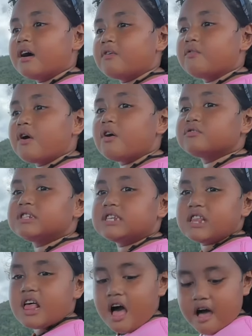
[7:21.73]
of uh, Road's
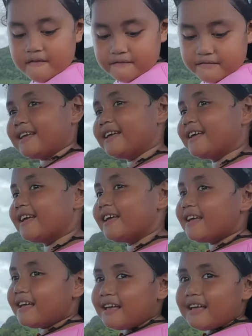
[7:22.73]
love. Does she have
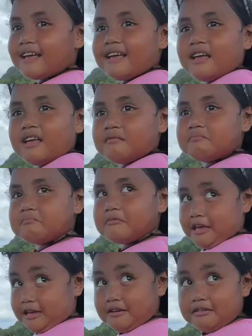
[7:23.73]
a boyfriend?
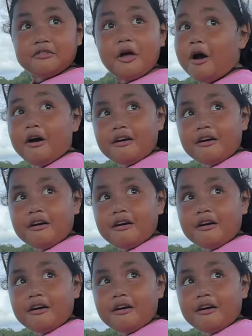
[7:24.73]
No.